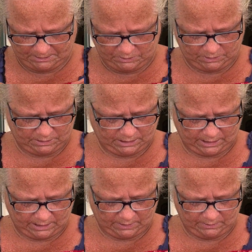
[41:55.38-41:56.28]
to
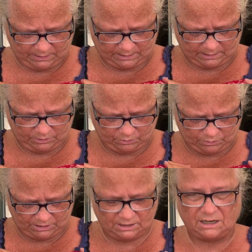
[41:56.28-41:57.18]
there and I do
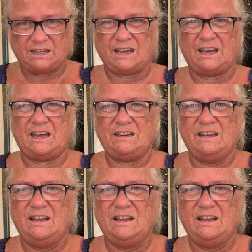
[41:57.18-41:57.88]
this again,